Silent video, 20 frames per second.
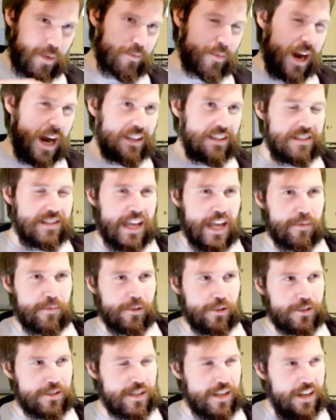whipping by the
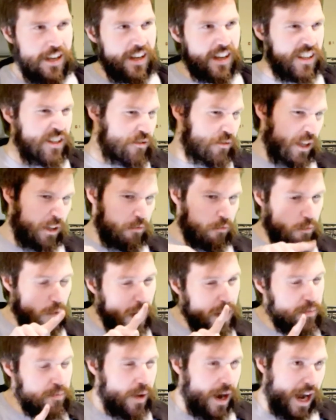tables. You like
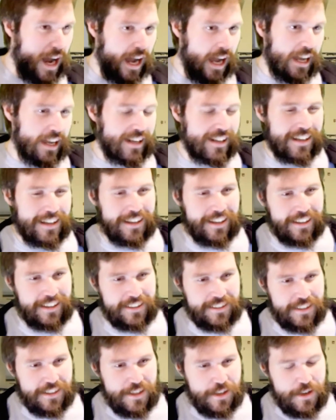run by
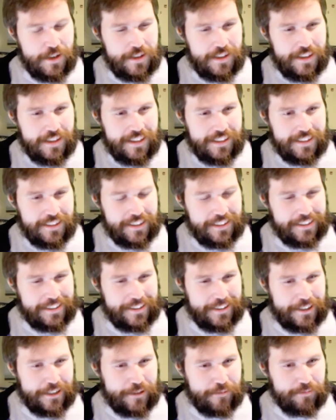uh,
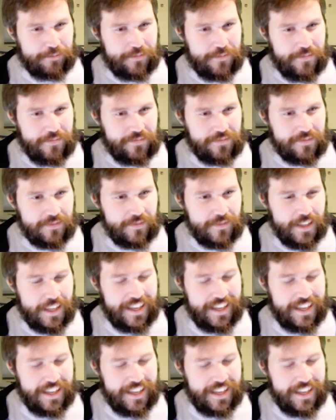um,